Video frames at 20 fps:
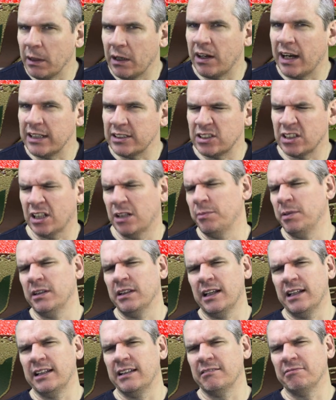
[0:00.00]
are actually going to be
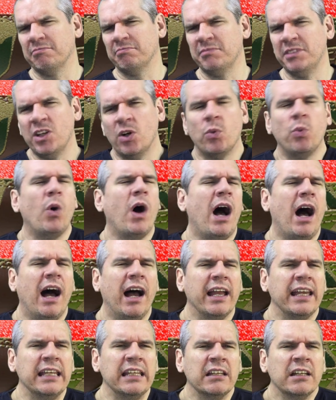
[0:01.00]
like, you know,
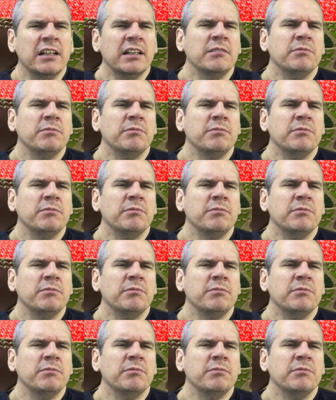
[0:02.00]
why?